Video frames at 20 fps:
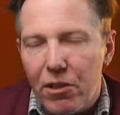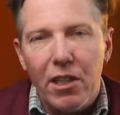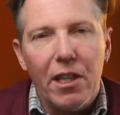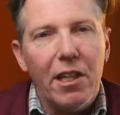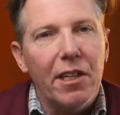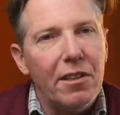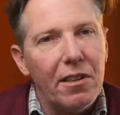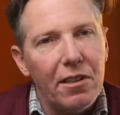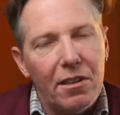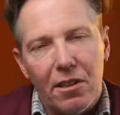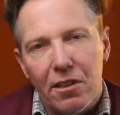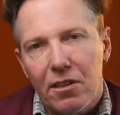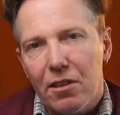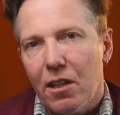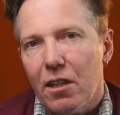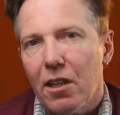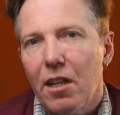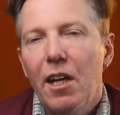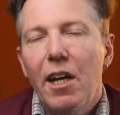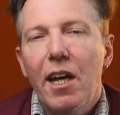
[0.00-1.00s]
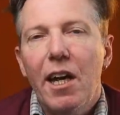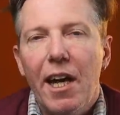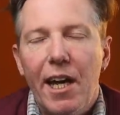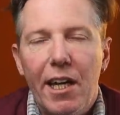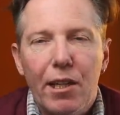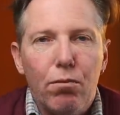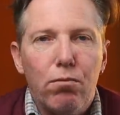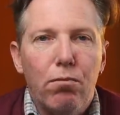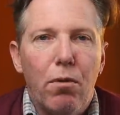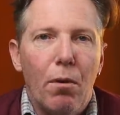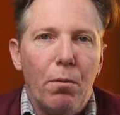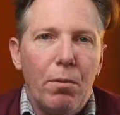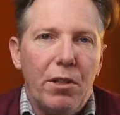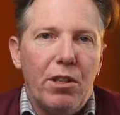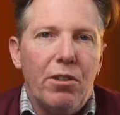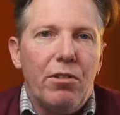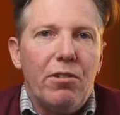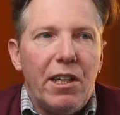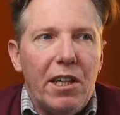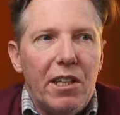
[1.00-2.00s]
degrees, it's the sun. It's what we
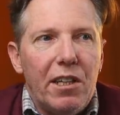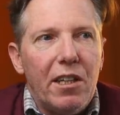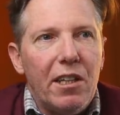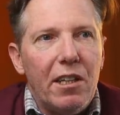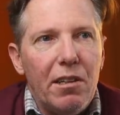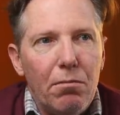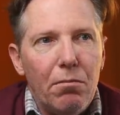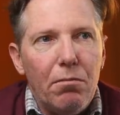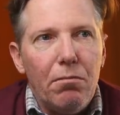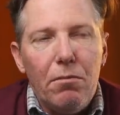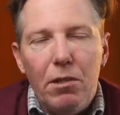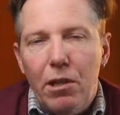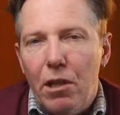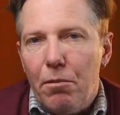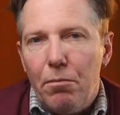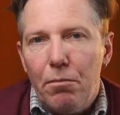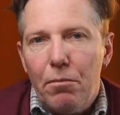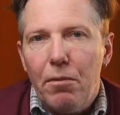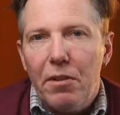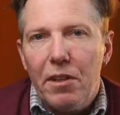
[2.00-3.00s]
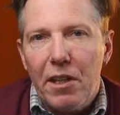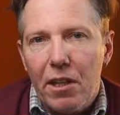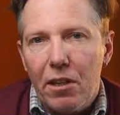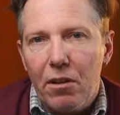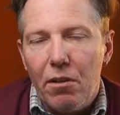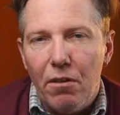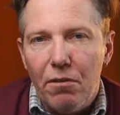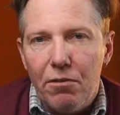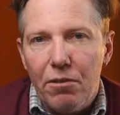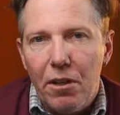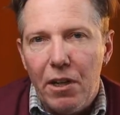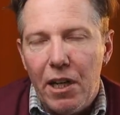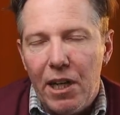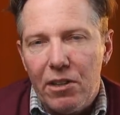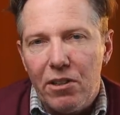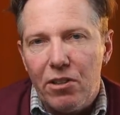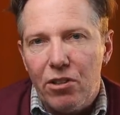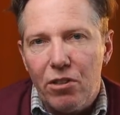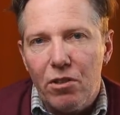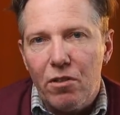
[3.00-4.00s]
traditionally, you know, think of
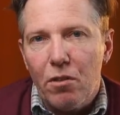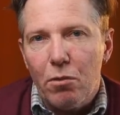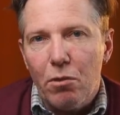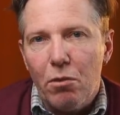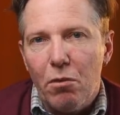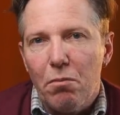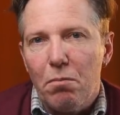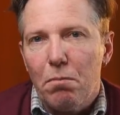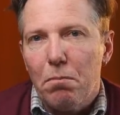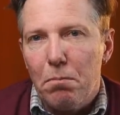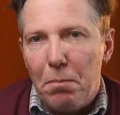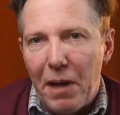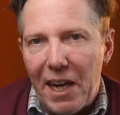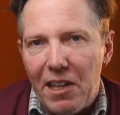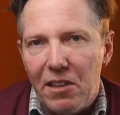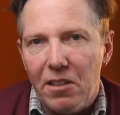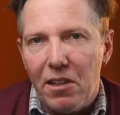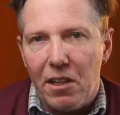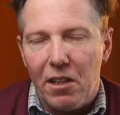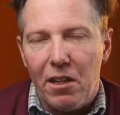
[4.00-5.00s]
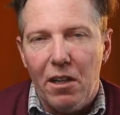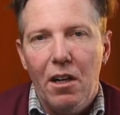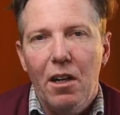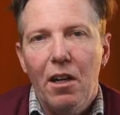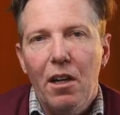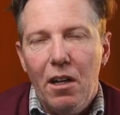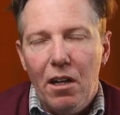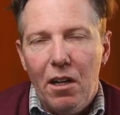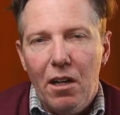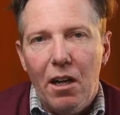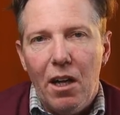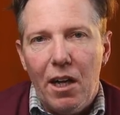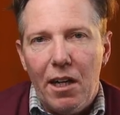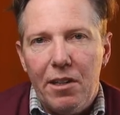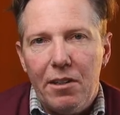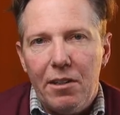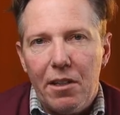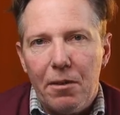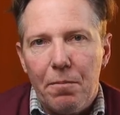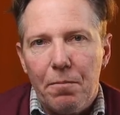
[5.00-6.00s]
as sort of basic
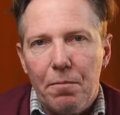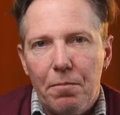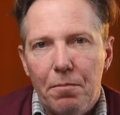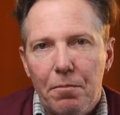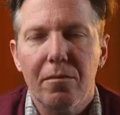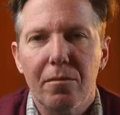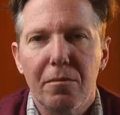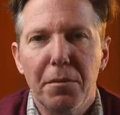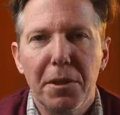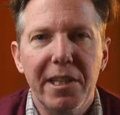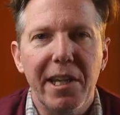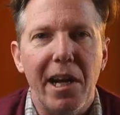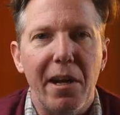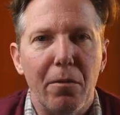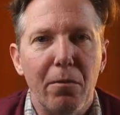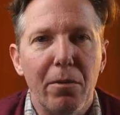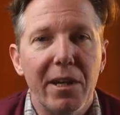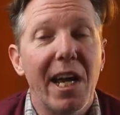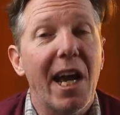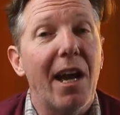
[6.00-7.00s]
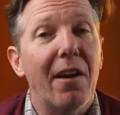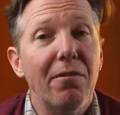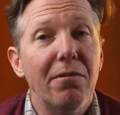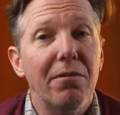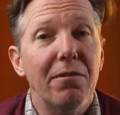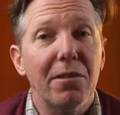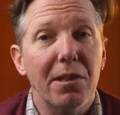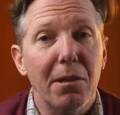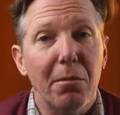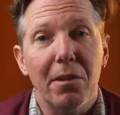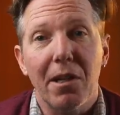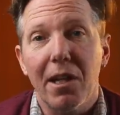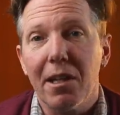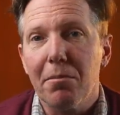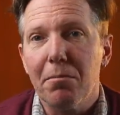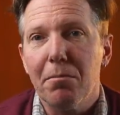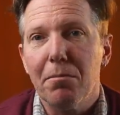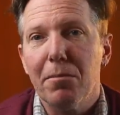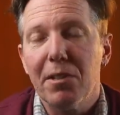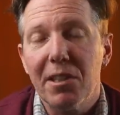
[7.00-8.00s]
lighting. But then we have something
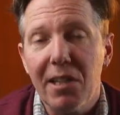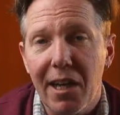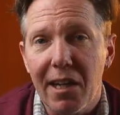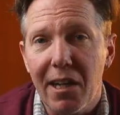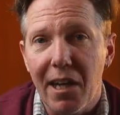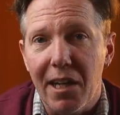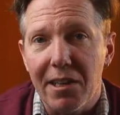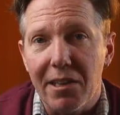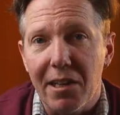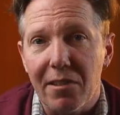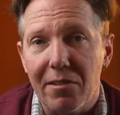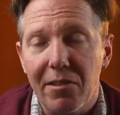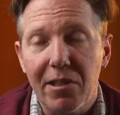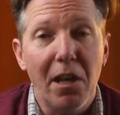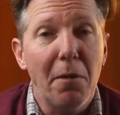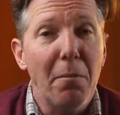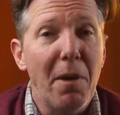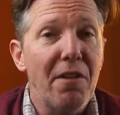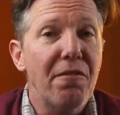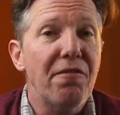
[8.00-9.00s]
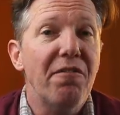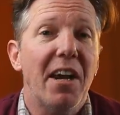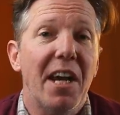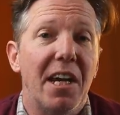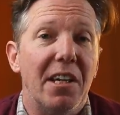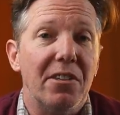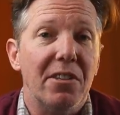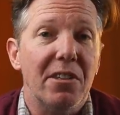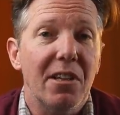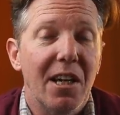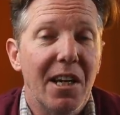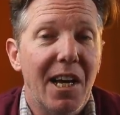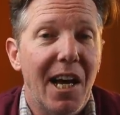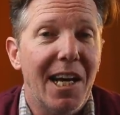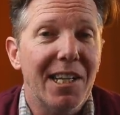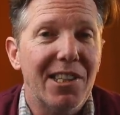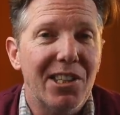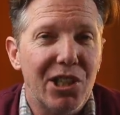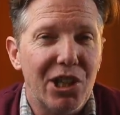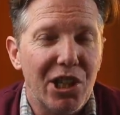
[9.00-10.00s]
like side lighting. So now my face
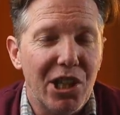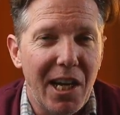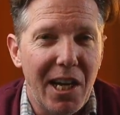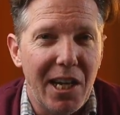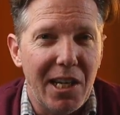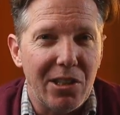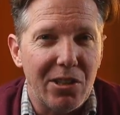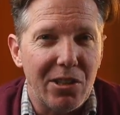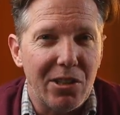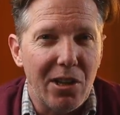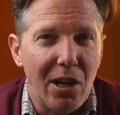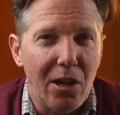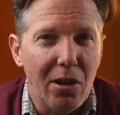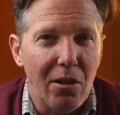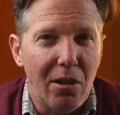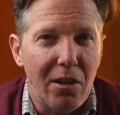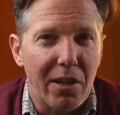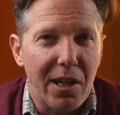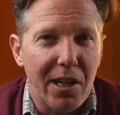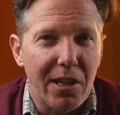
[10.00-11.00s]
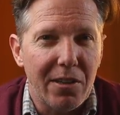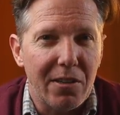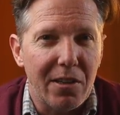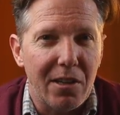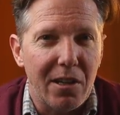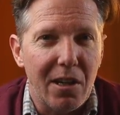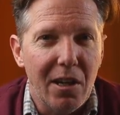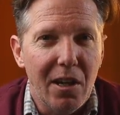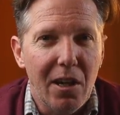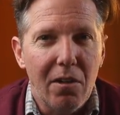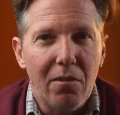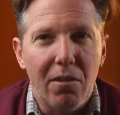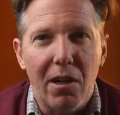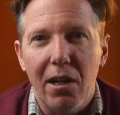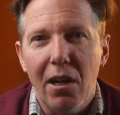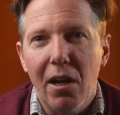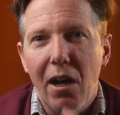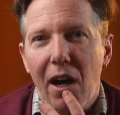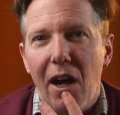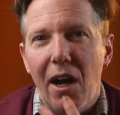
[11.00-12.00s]
has changed a lot, hasn't it?
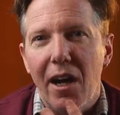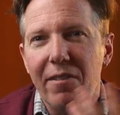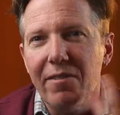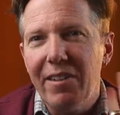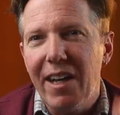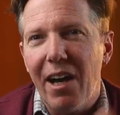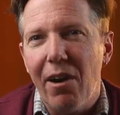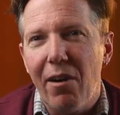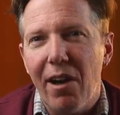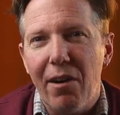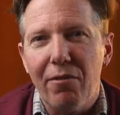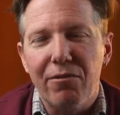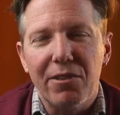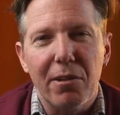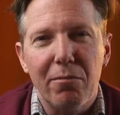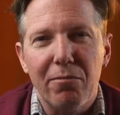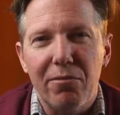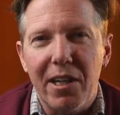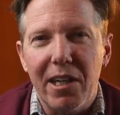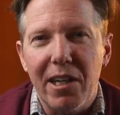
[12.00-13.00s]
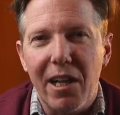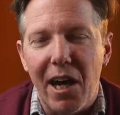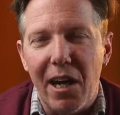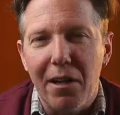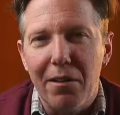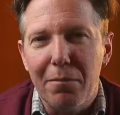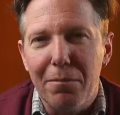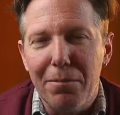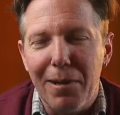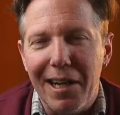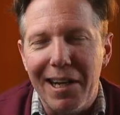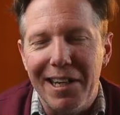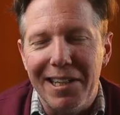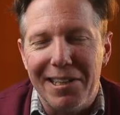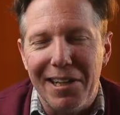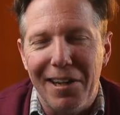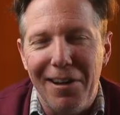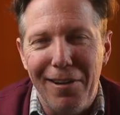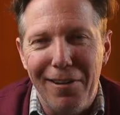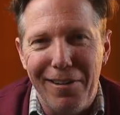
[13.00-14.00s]
Right? I now have some very
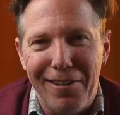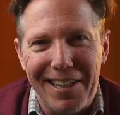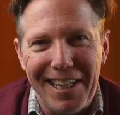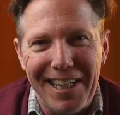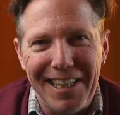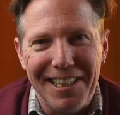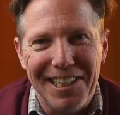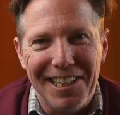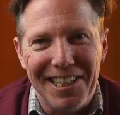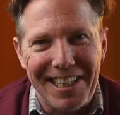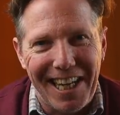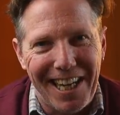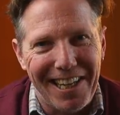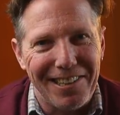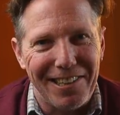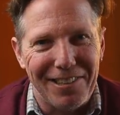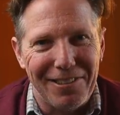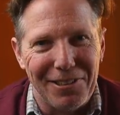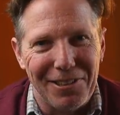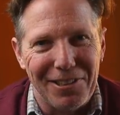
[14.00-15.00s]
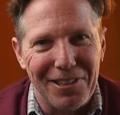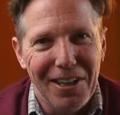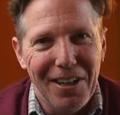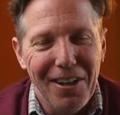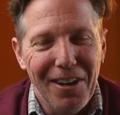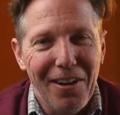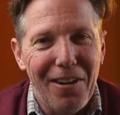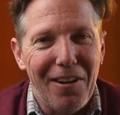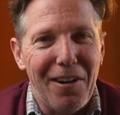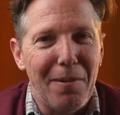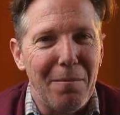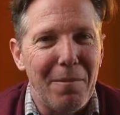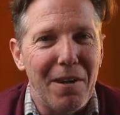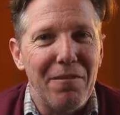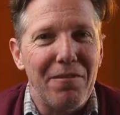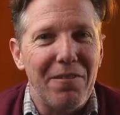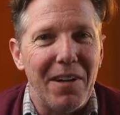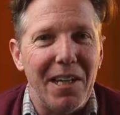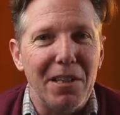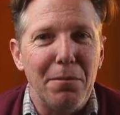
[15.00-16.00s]
unpleasant looking shadows on
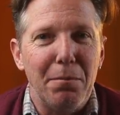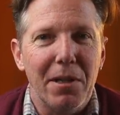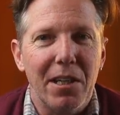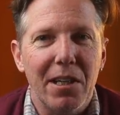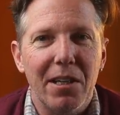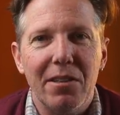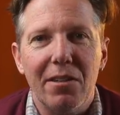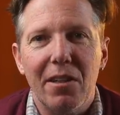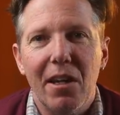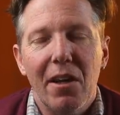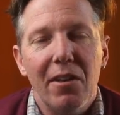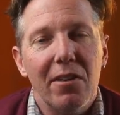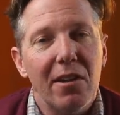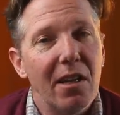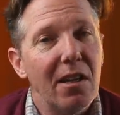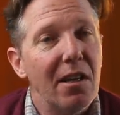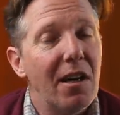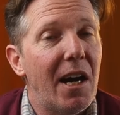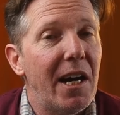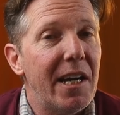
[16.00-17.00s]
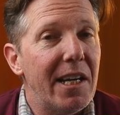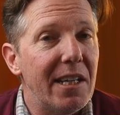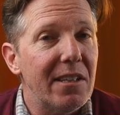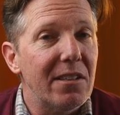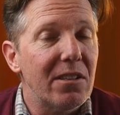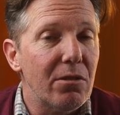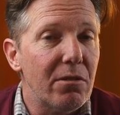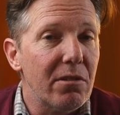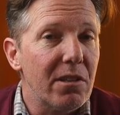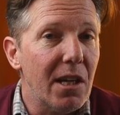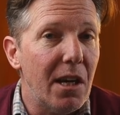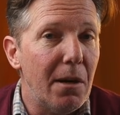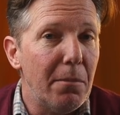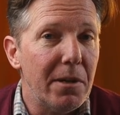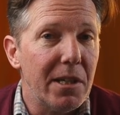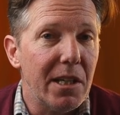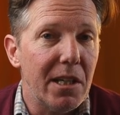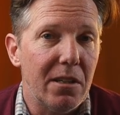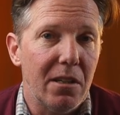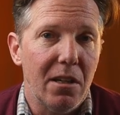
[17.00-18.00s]
my face because the light is sort of
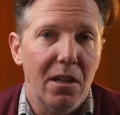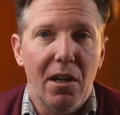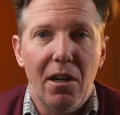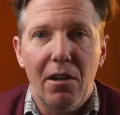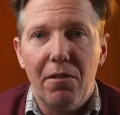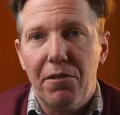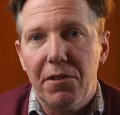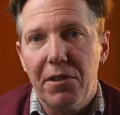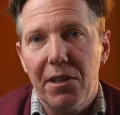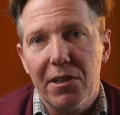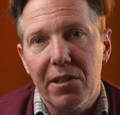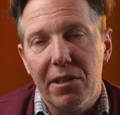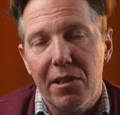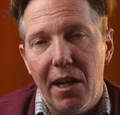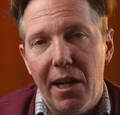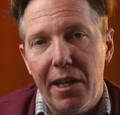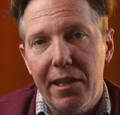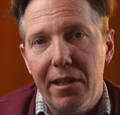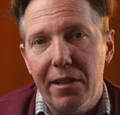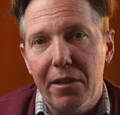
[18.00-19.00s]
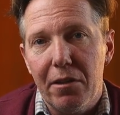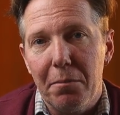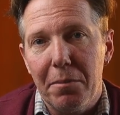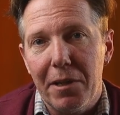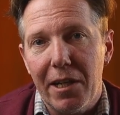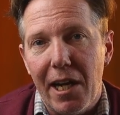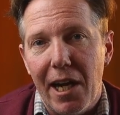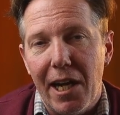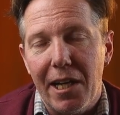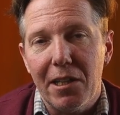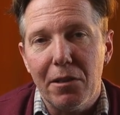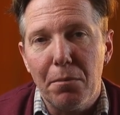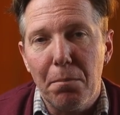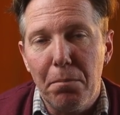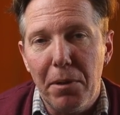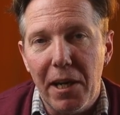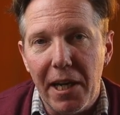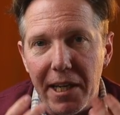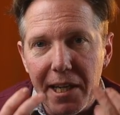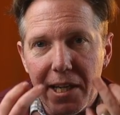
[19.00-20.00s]
coming in from the side a little bit, and it's
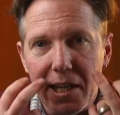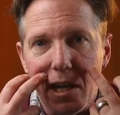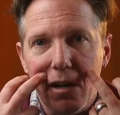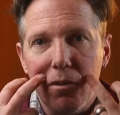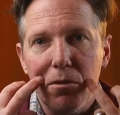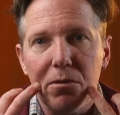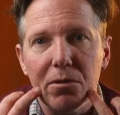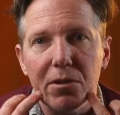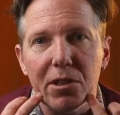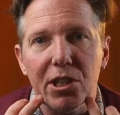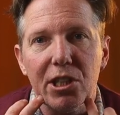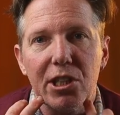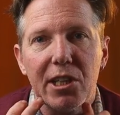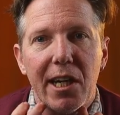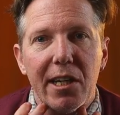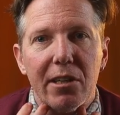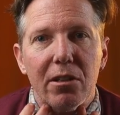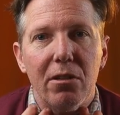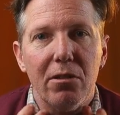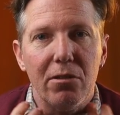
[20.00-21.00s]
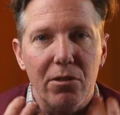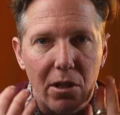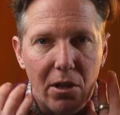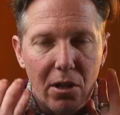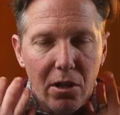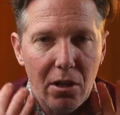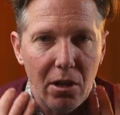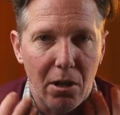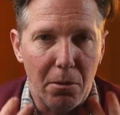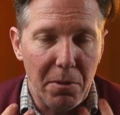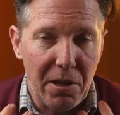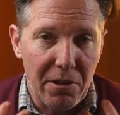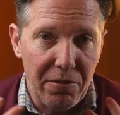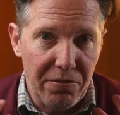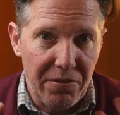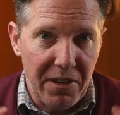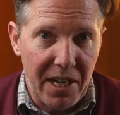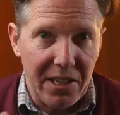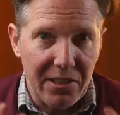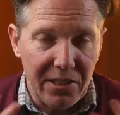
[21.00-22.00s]
picking out all the shadows on my
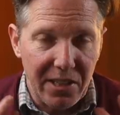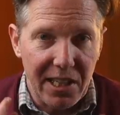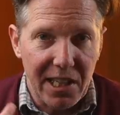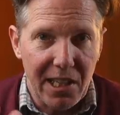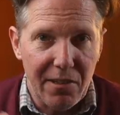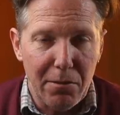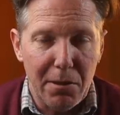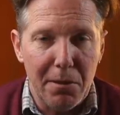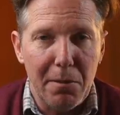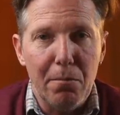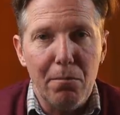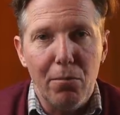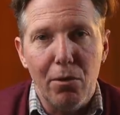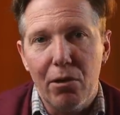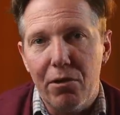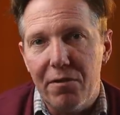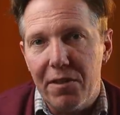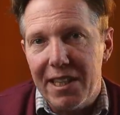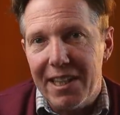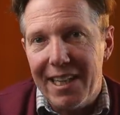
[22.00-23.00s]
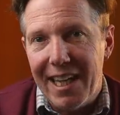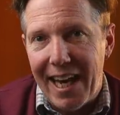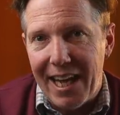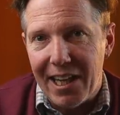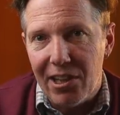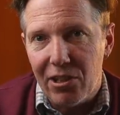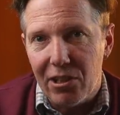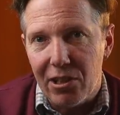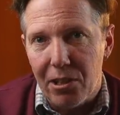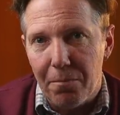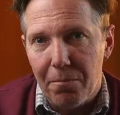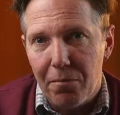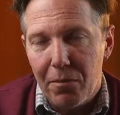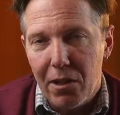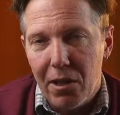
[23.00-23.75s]
face and giving you more of a texture.